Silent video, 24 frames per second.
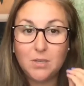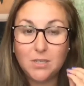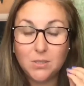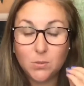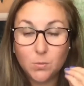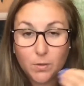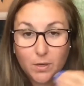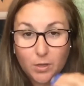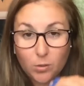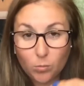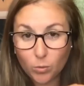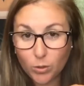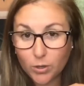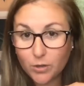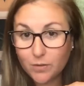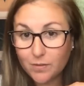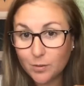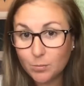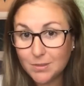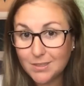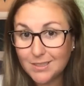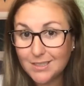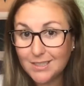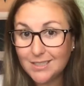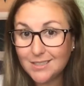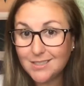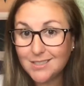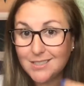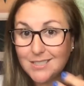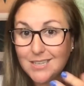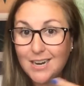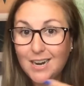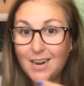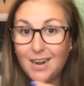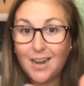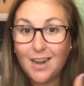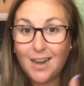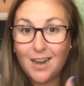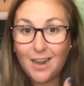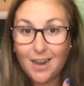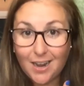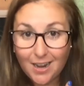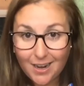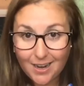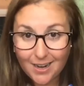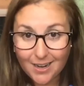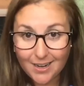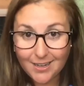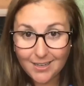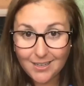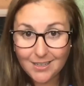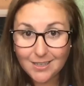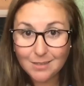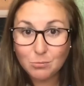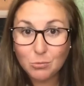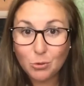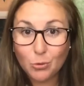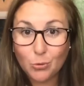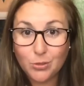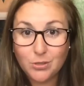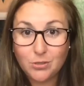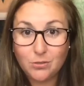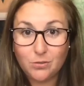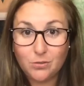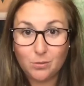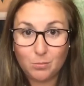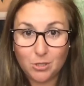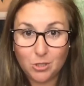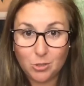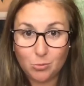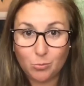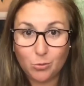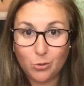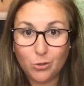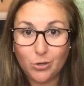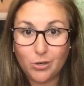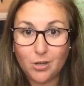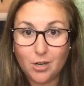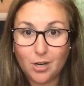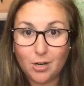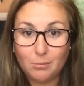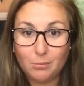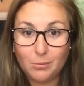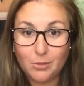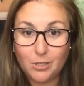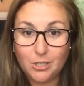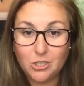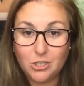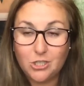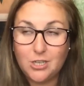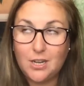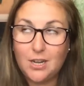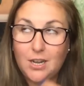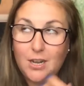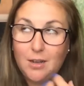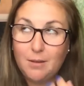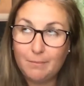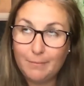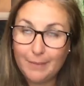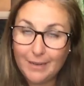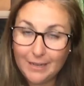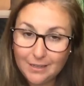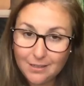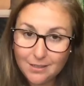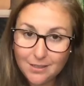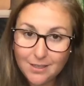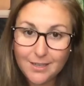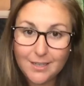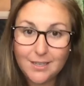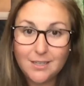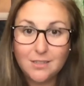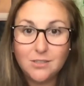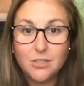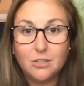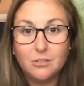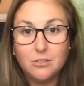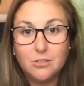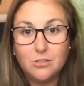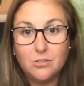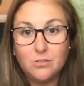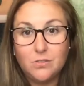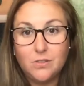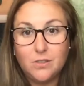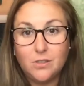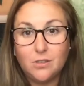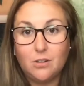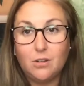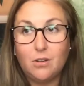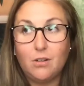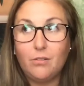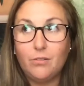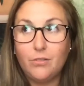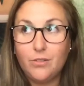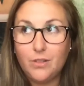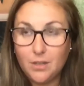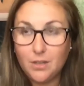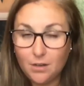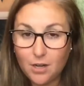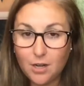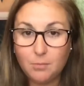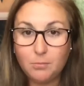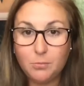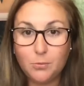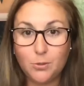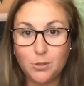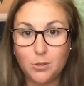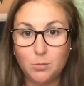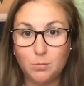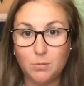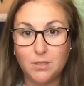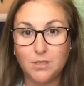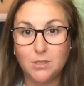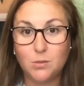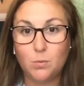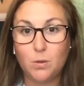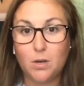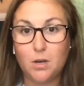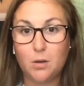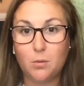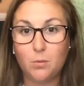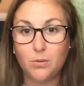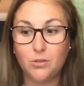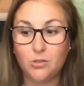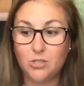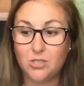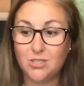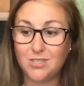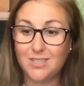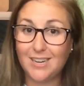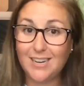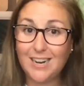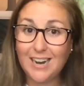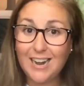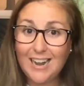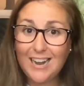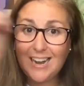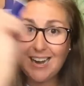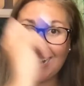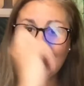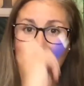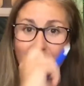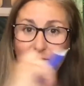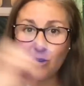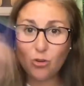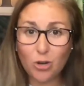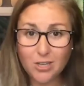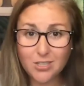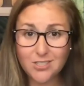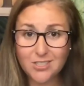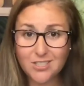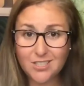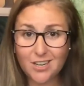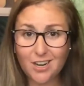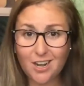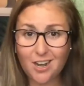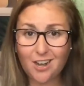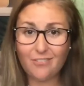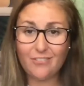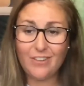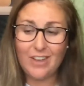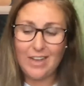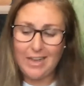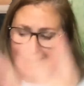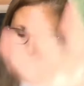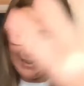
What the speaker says: Because when I work from a list, I am going to feel much more accomplished. My clients also feel the accomplishment as well when they're just like, I crossed it off.